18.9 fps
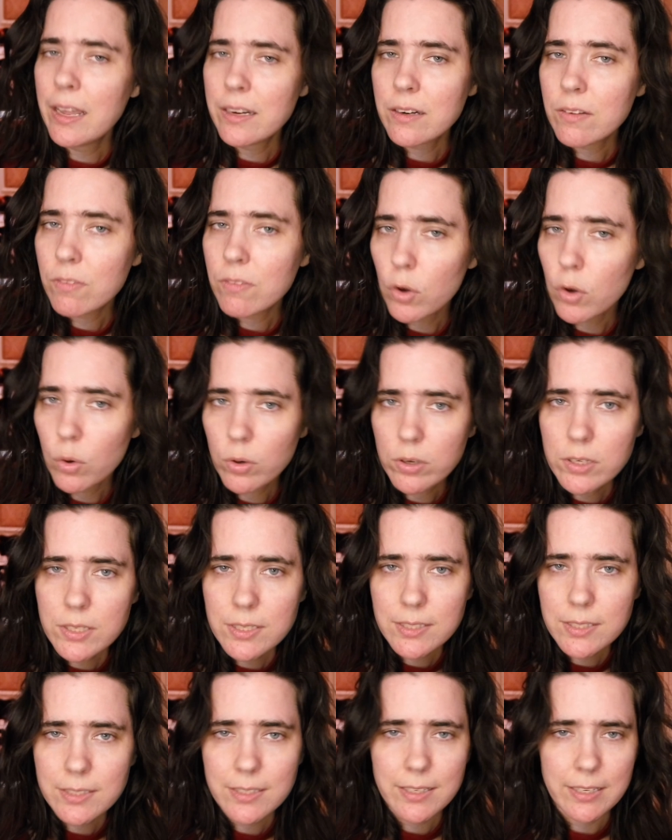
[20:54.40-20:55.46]
And of
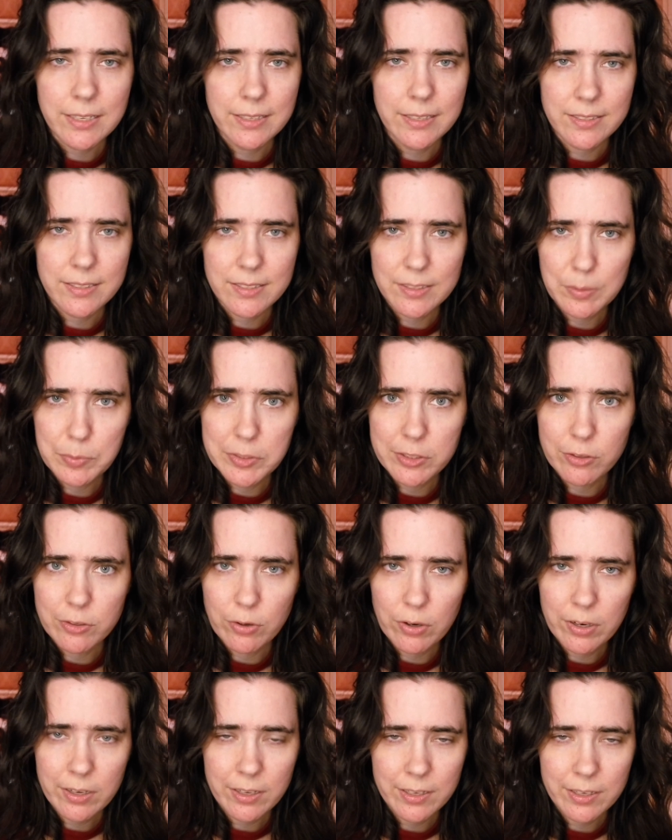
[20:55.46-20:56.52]
course, hit
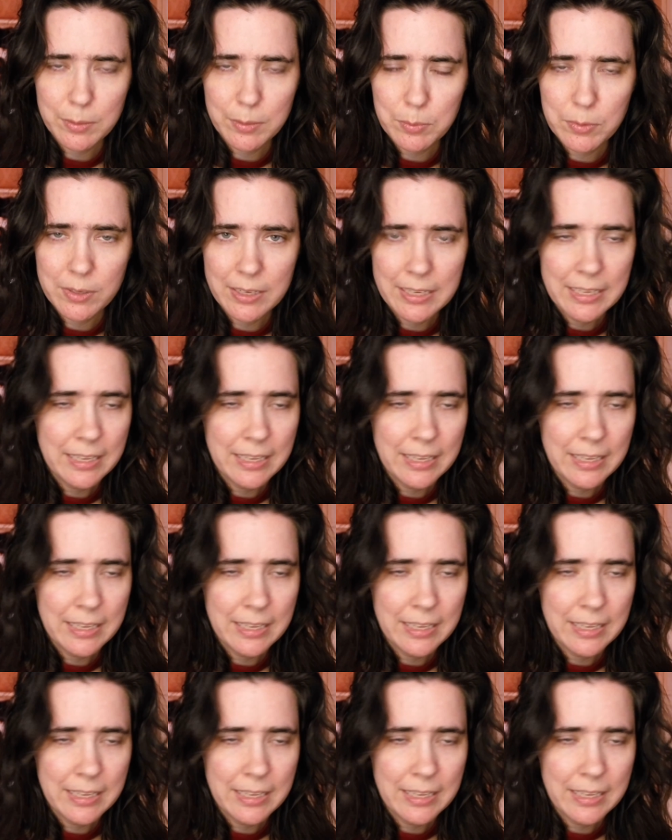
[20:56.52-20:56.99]
subscribe.